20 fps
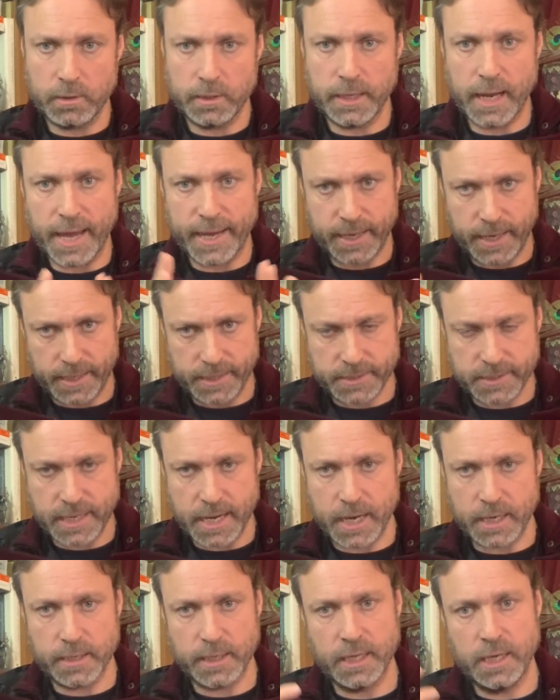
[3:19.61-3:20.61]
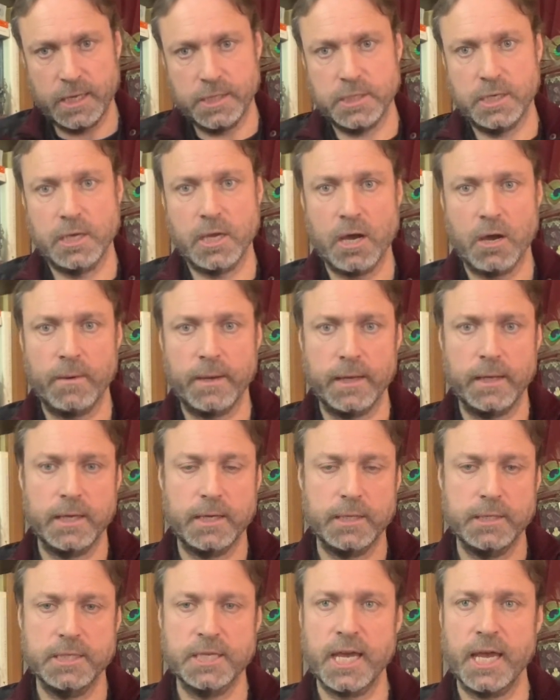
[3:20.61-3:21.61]
Like I said, easygoing,
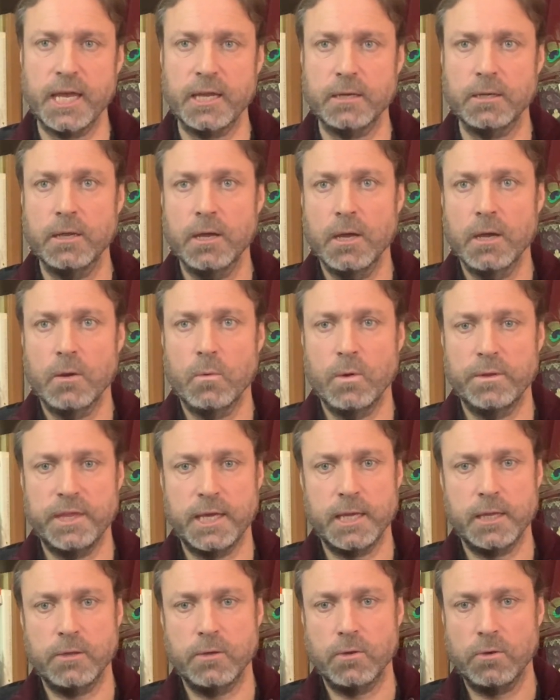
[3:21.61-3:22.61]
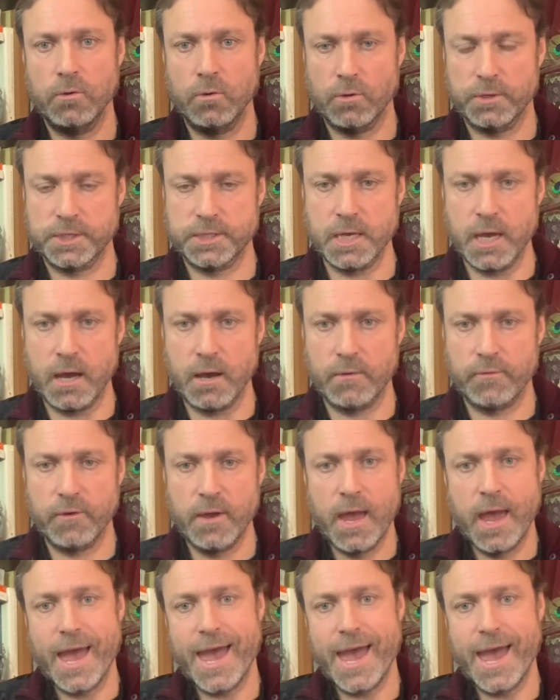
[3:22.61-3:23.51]
contained within yourself.